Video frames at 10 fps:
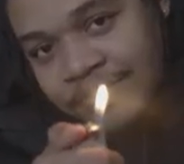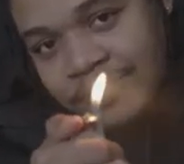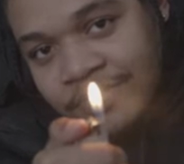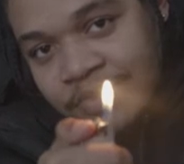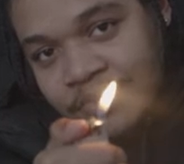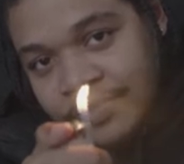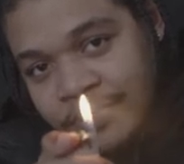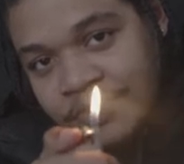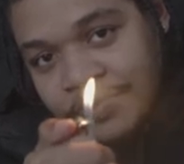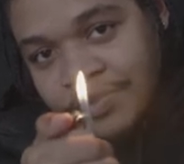I had to do
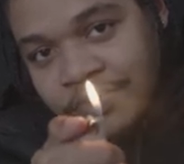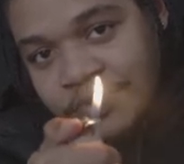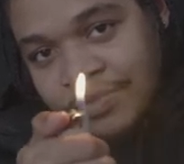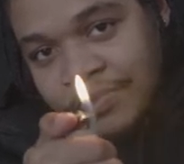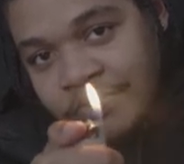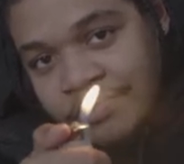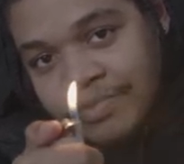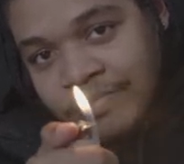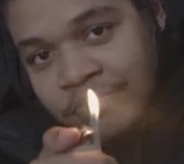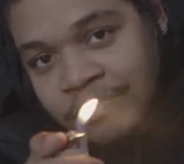video first
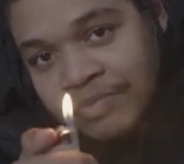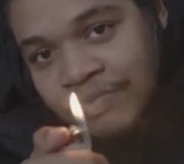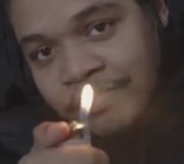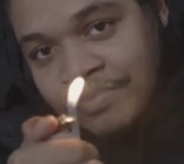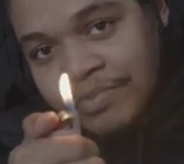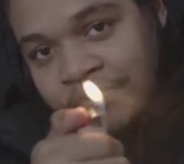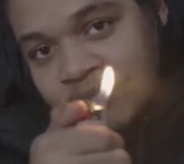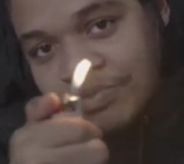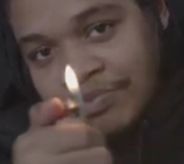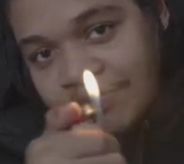to, to kind of
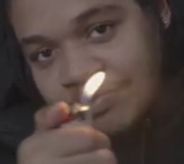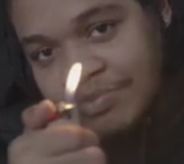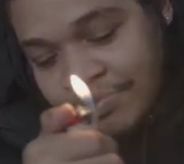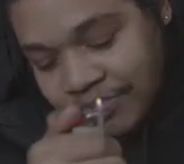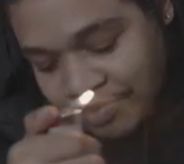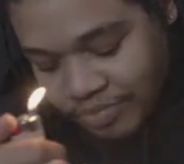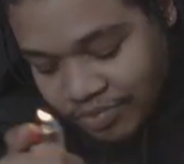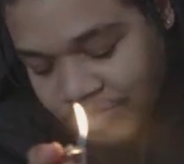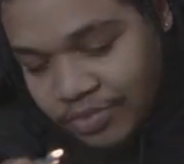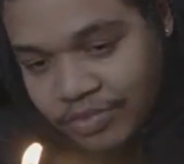learn
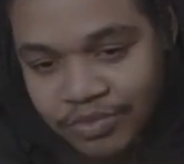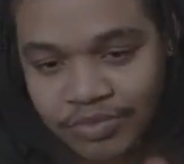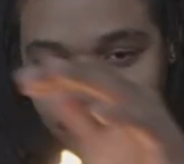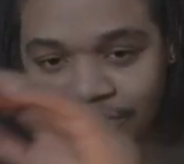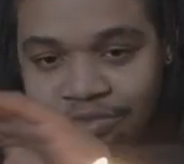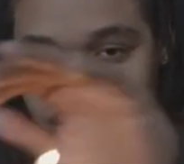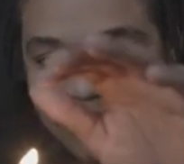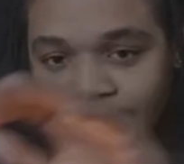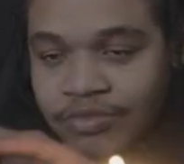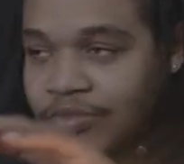uh, how it would
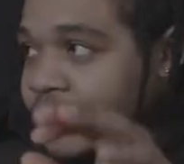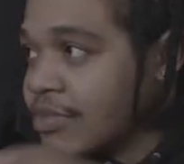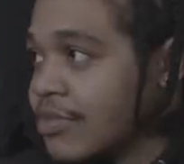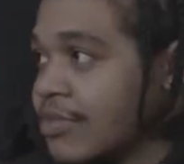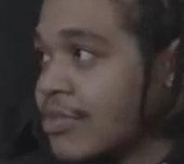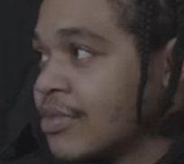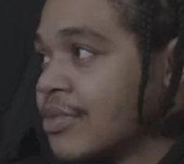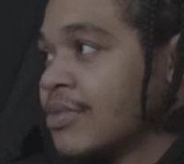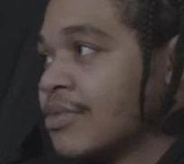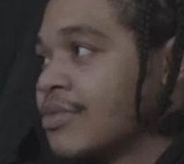look as a picture.
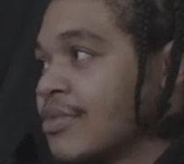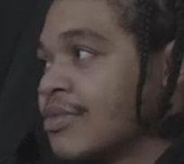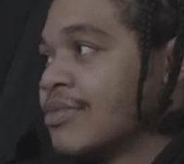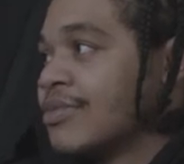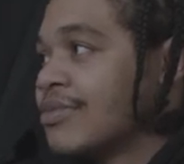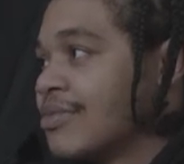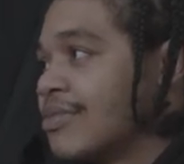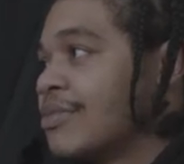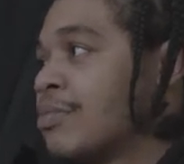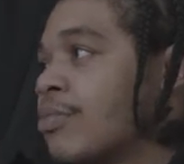So
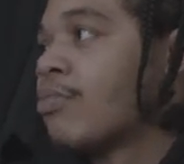it's to my